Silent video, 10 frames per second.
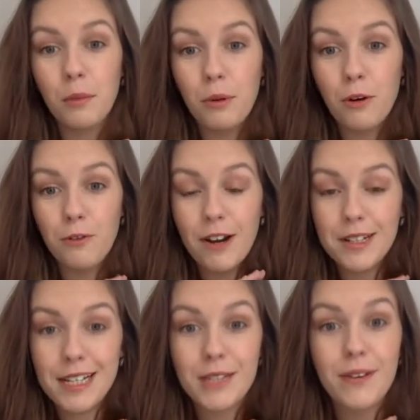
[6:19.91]
Poor Fred
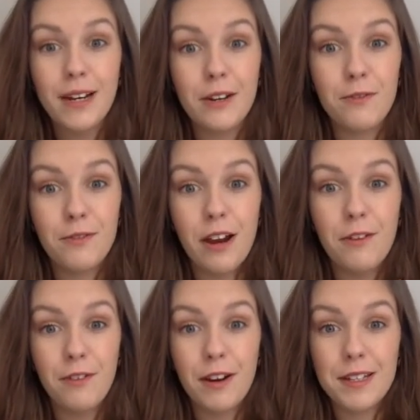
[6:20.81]
is feeling very,
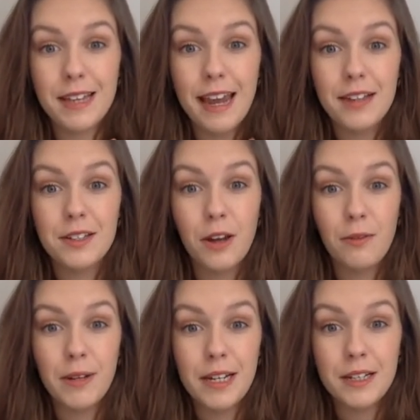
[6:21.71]
very scared, so
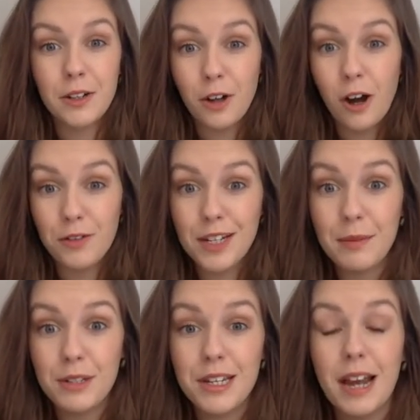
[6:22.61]
we need to look after him
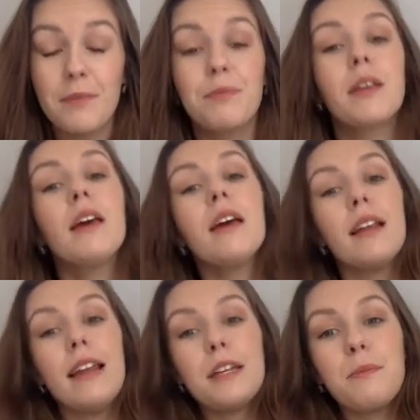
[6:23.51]
today.
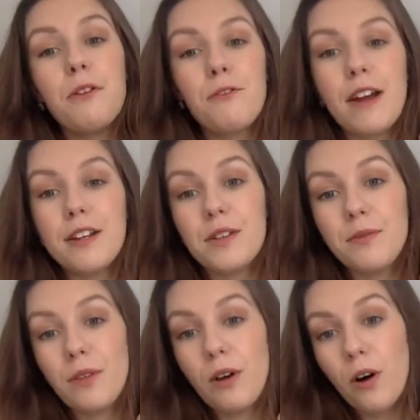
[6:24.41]
Let's put Fred
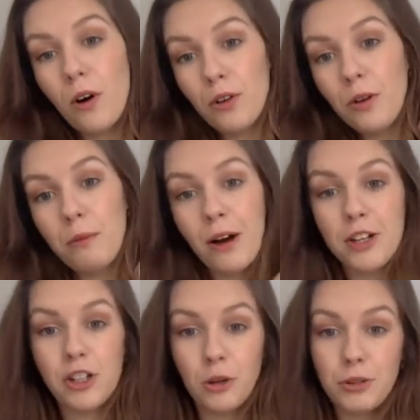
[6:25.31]
on my
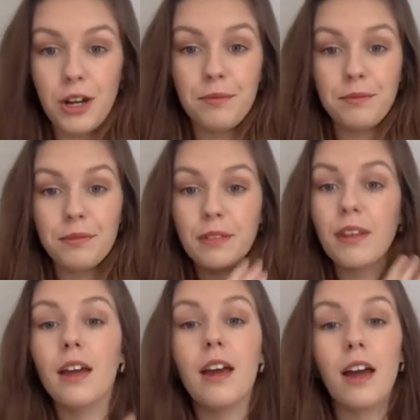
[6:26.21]
shoulder.
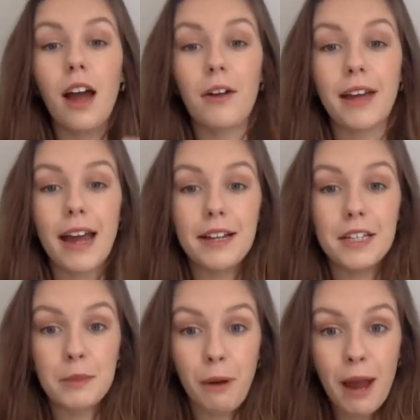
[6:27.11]
Okay,
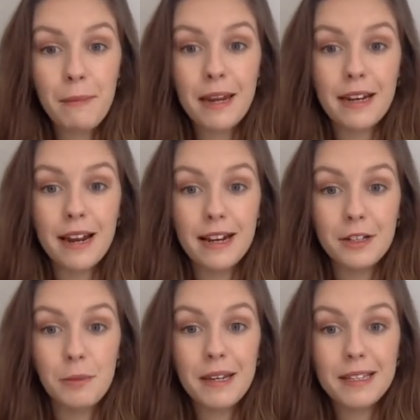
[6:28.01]
despite being a
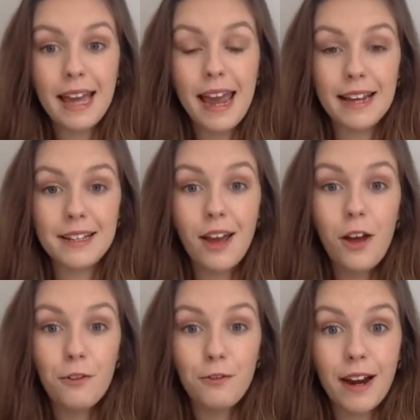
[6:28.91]
little bit scared,
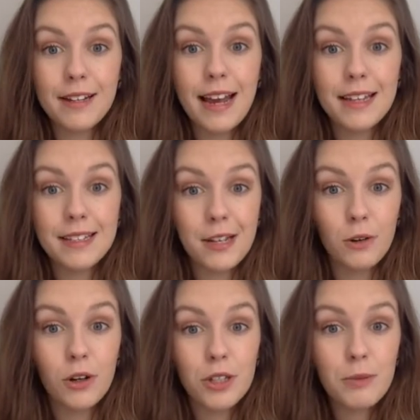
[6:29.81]
Fred has still
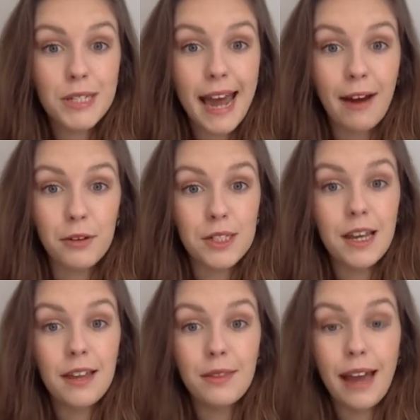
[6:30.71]
got some sounds
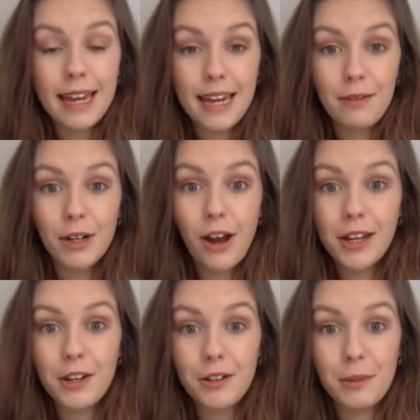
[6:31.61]
that he would
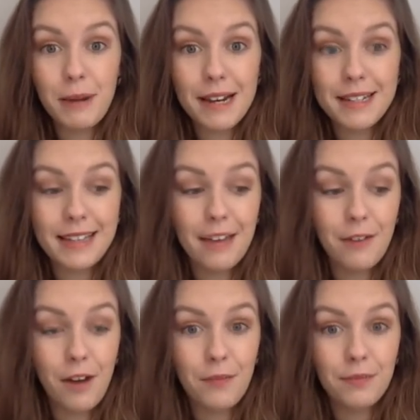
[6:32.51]
like you to blend
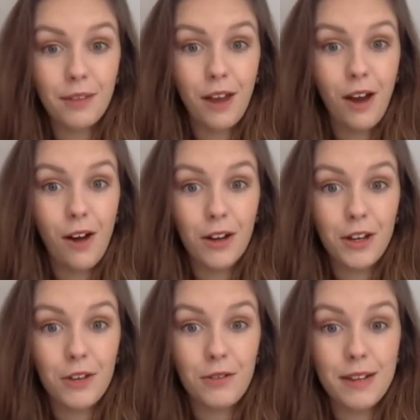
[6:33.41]
together. Are
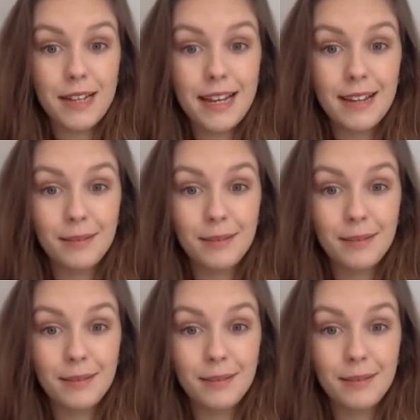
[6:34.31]
you ready?